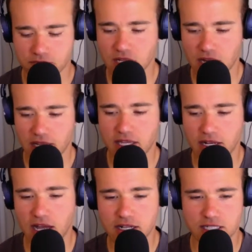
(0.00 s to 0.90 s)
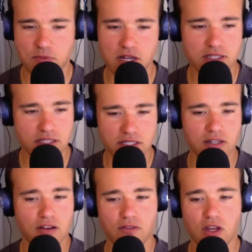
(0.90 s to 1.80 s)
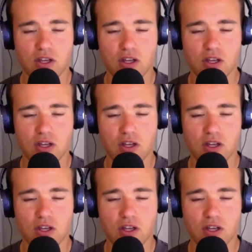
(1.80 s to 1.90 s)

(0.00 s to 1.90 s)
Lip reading: I cannot express this enough.